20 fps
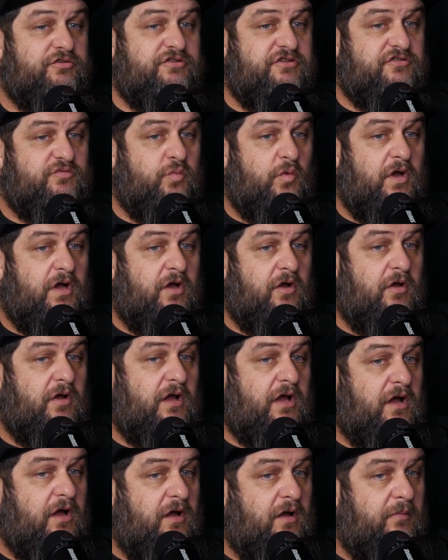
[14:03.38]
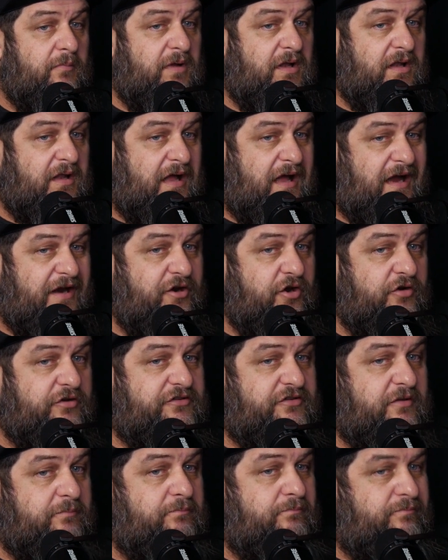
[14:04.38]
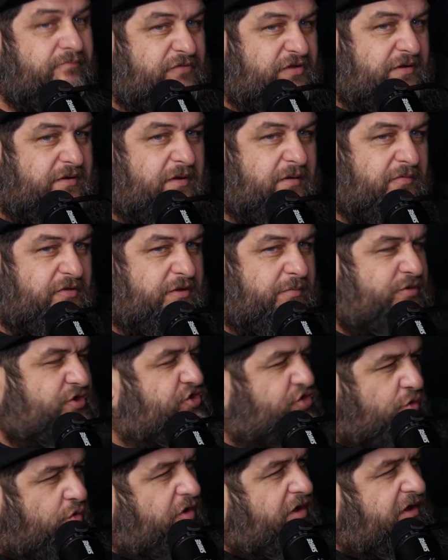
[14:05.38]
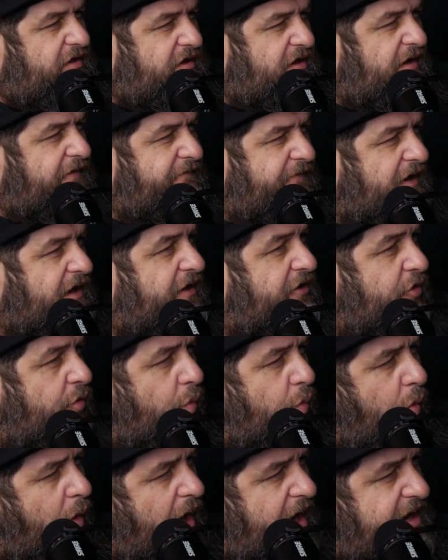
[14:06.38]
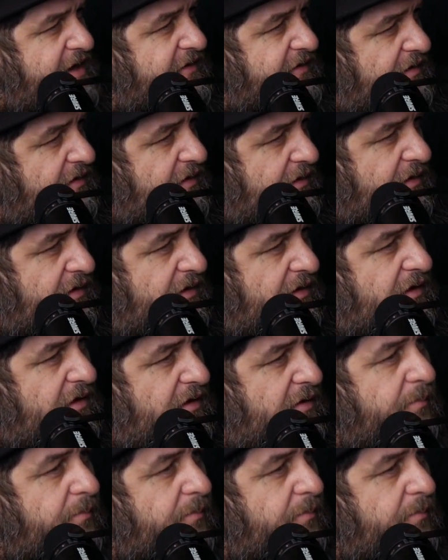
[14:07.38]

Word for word: as well. Um, I notice the majority that I find are white. Well,